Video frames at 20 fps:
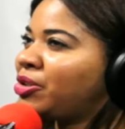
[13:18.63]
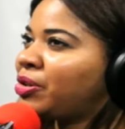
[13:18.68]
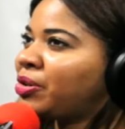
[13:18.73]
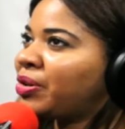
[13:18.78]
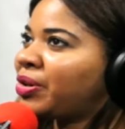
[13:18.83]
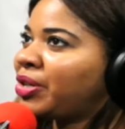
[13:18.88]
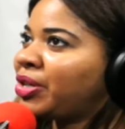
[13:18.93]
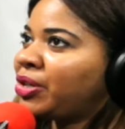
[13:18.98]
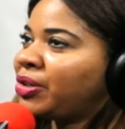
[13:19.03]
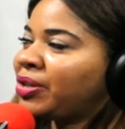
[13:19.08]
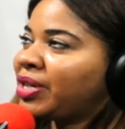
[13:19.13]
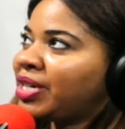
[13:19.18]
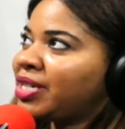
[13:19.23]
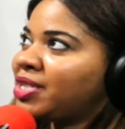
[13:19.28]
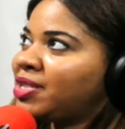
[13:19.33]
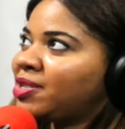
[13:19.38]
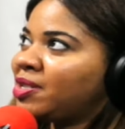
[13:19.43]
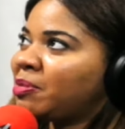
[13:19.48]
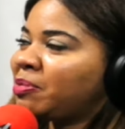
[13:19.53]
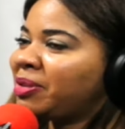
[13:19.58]
you'll
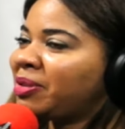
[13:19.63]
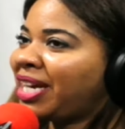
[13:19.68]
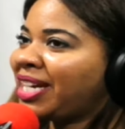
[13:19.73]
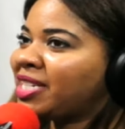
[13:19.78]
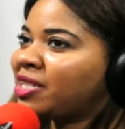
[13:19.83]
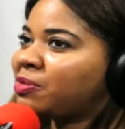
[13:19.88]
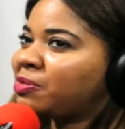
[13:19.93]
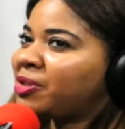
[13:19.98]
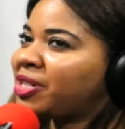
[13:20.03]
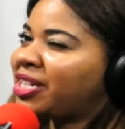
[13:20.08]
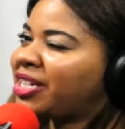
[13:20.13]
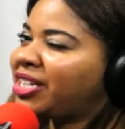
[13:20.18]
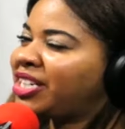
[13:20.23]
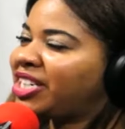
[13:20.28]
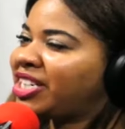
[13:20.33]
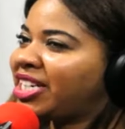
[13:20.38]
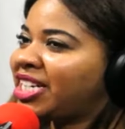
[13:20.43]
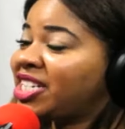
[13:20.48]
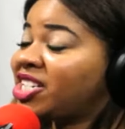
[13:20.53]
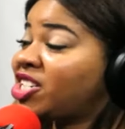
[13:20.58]
get to a place where
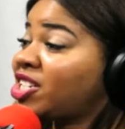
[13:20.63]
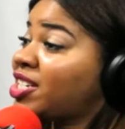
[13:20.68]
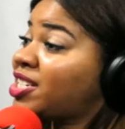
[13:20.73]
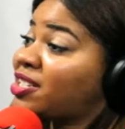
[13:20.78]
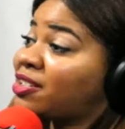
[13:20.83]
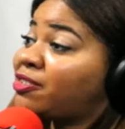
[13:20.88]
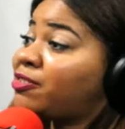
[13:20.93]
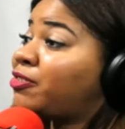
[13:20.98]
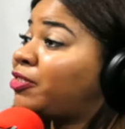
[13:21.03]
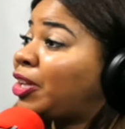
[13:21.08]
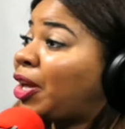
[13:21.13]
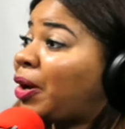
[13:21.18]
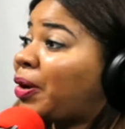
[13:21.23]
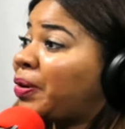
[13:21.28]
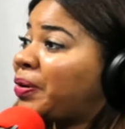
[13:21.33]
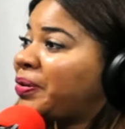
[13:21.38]
it's just a flow,